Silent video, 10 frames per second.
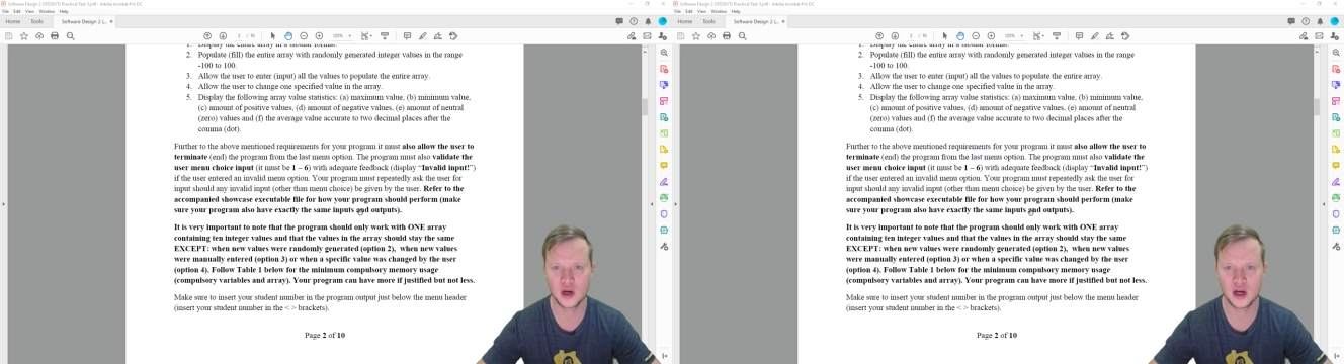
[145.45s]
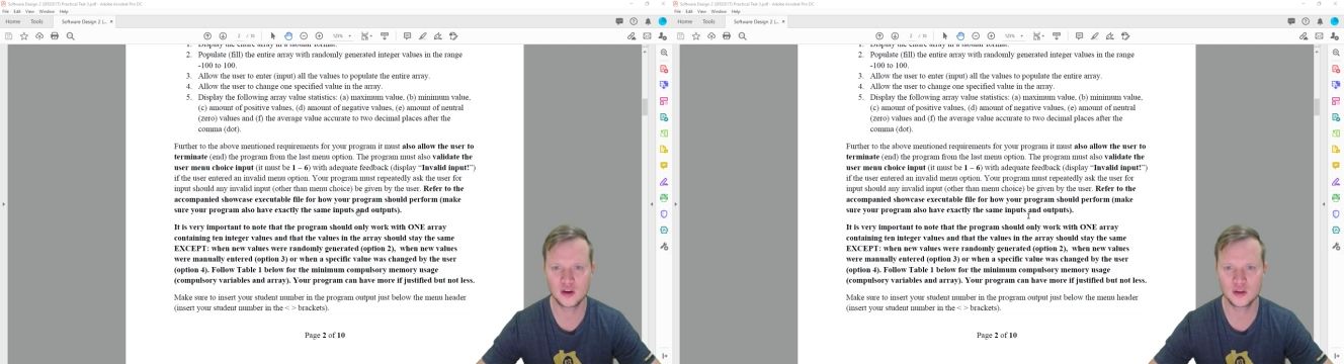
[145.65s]

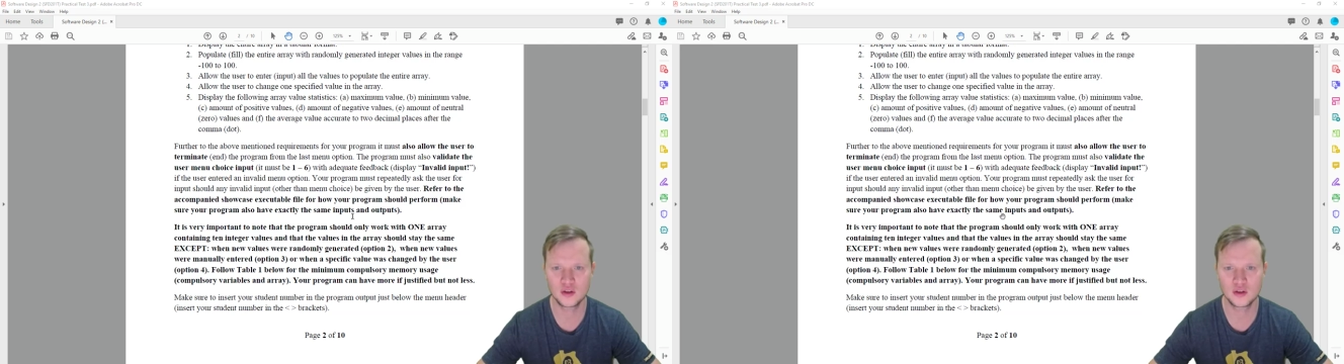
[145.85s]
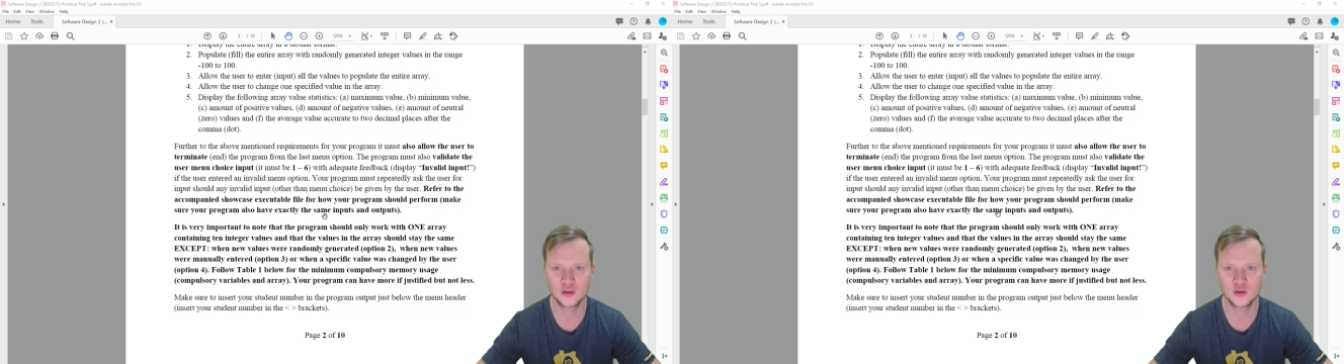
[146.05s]
our
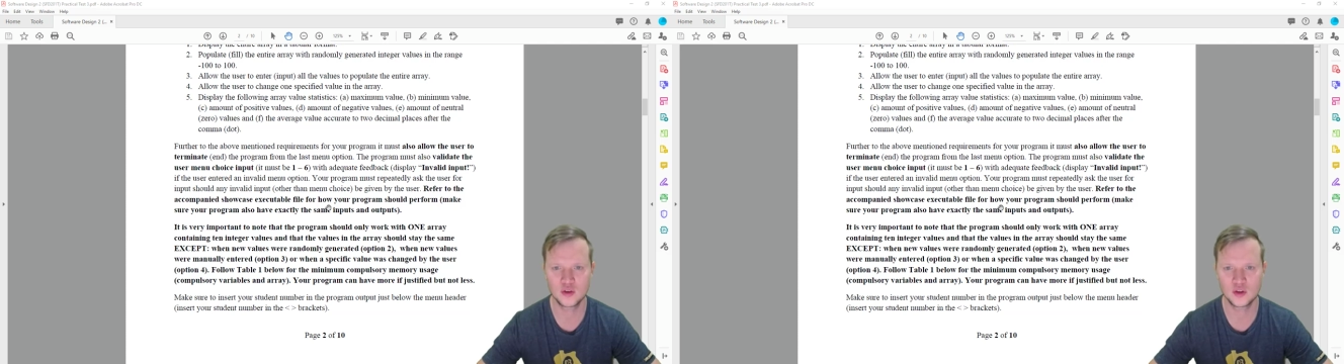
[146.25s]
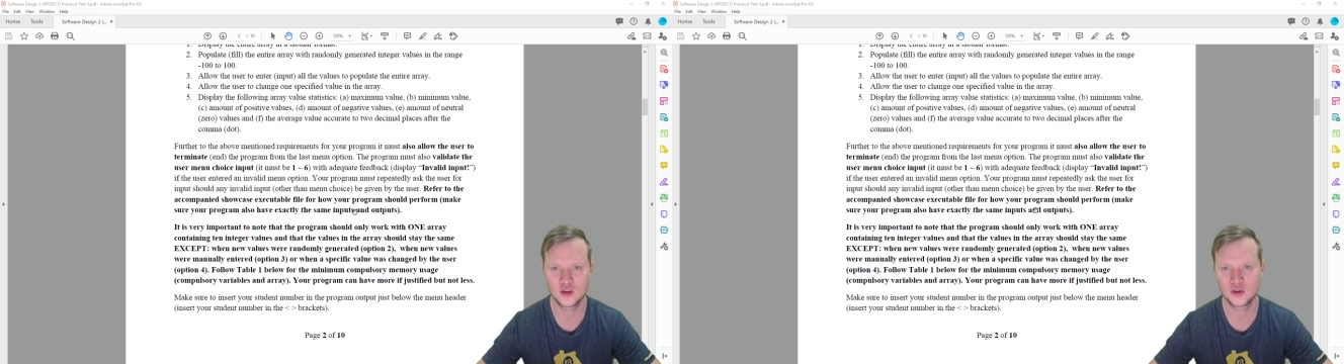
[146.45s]

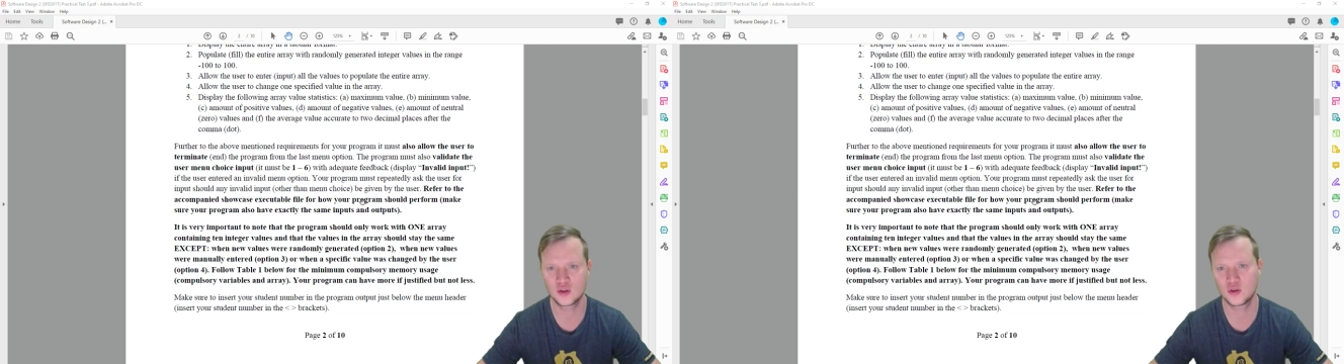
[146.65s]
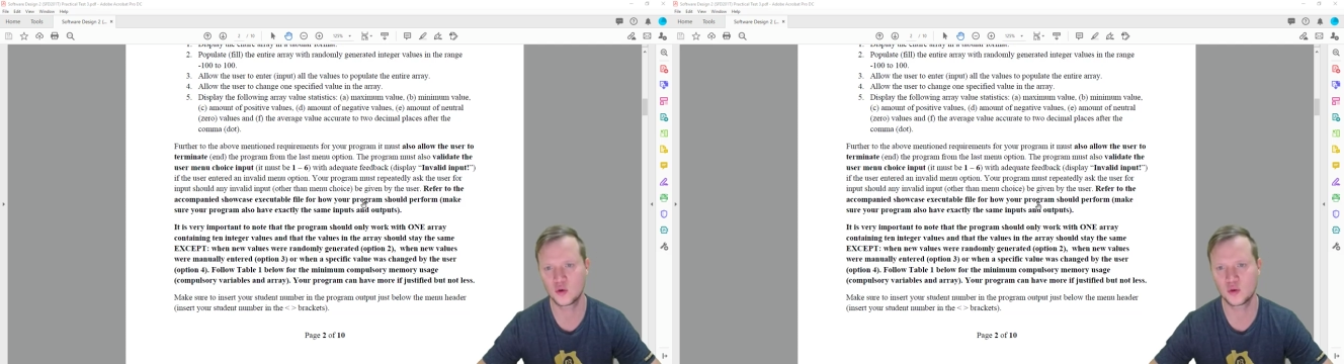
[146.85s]

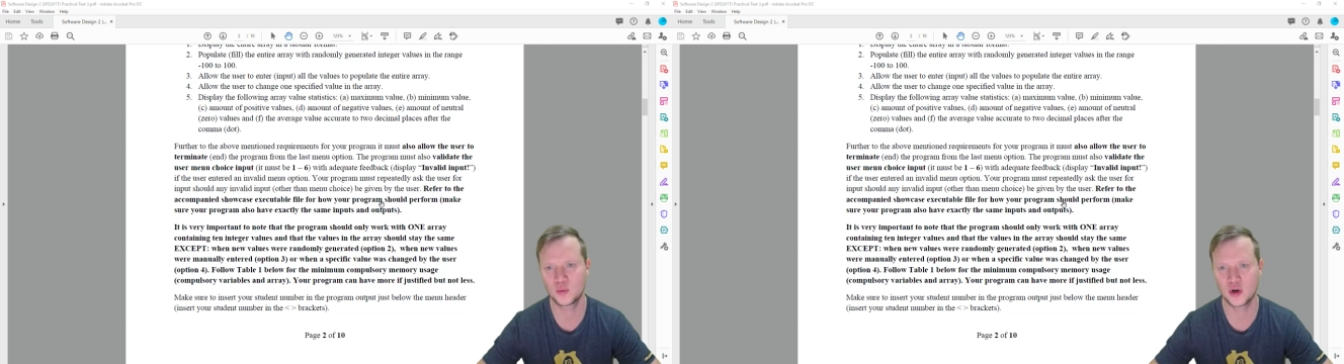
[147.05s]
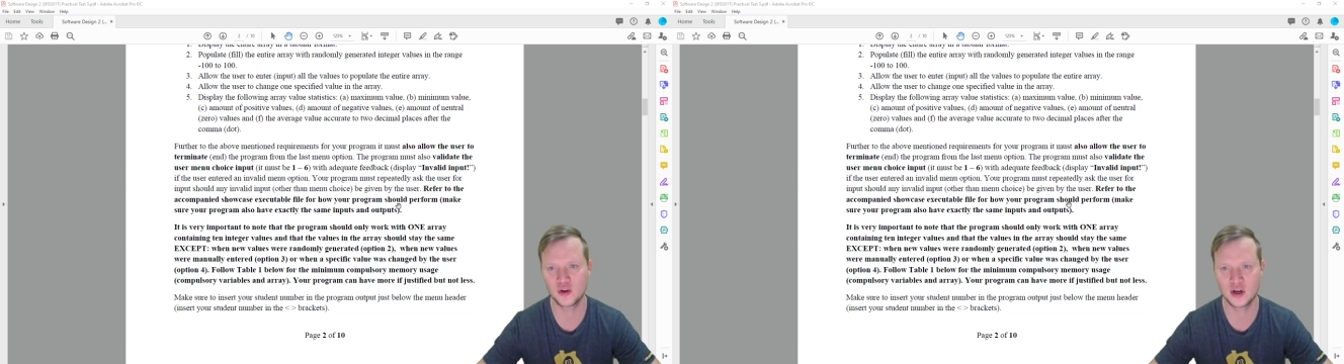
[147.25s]
your
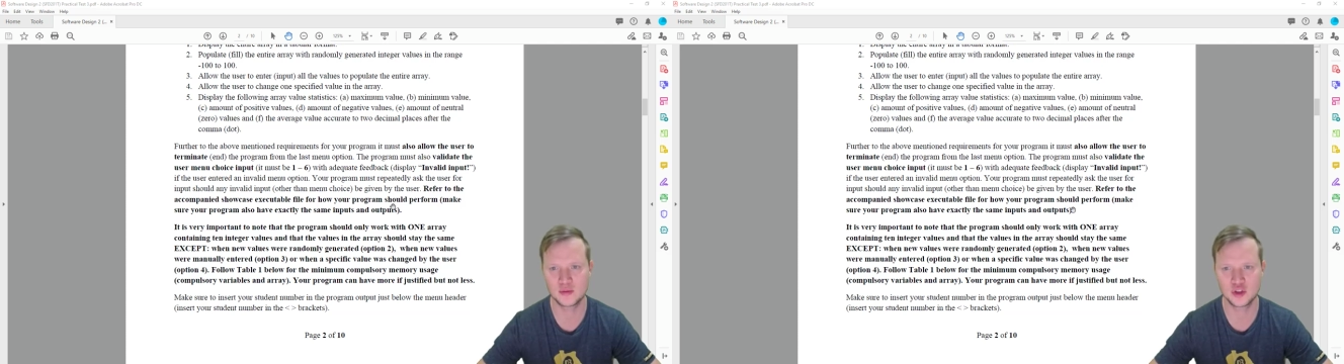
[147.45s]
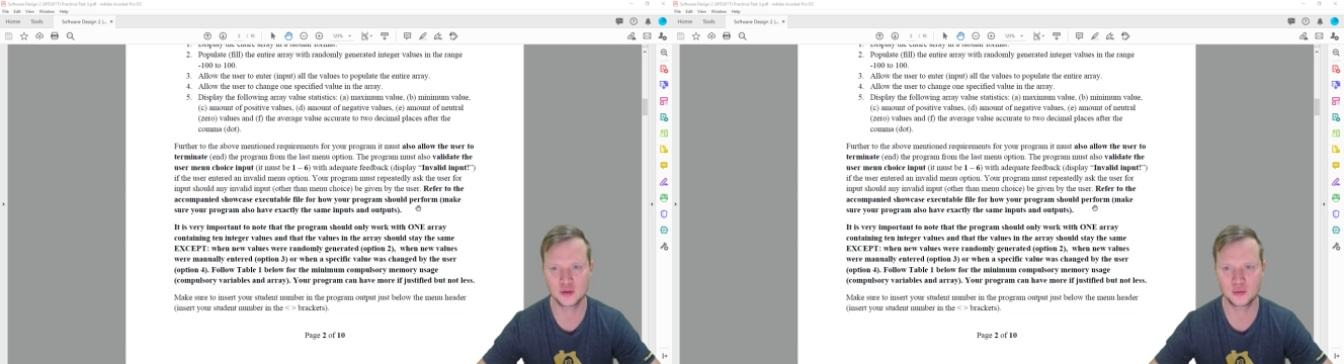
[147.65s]

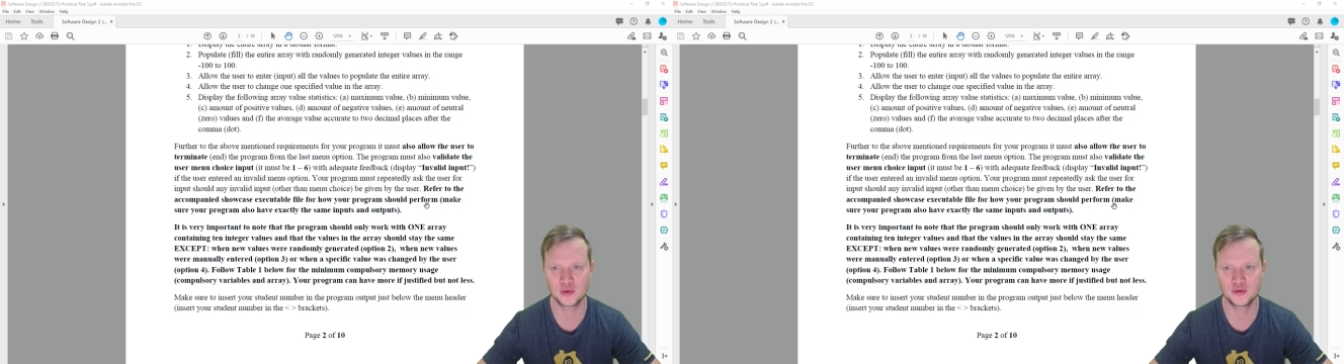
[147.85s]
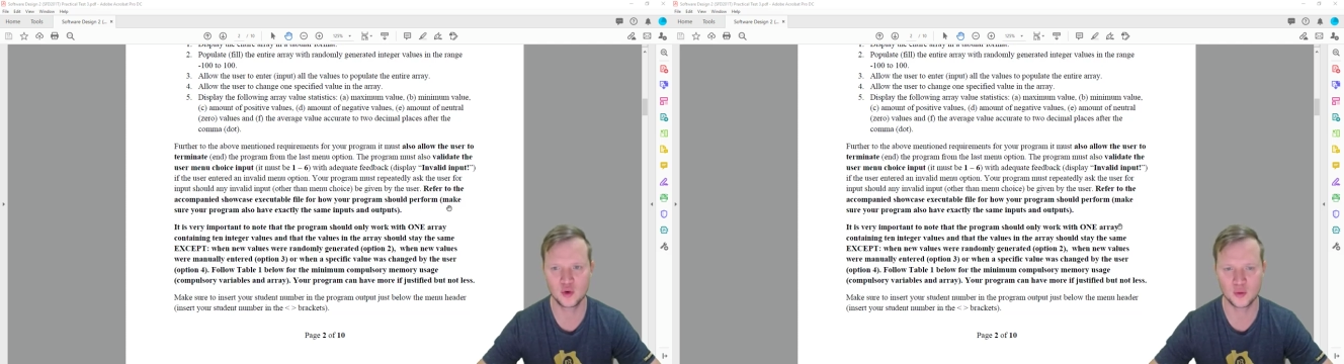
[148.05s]
program should
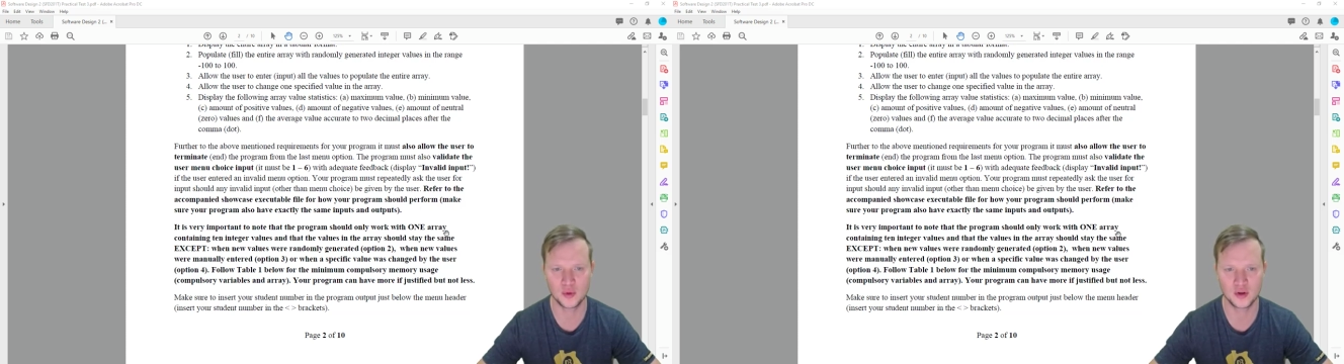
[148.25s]
perform.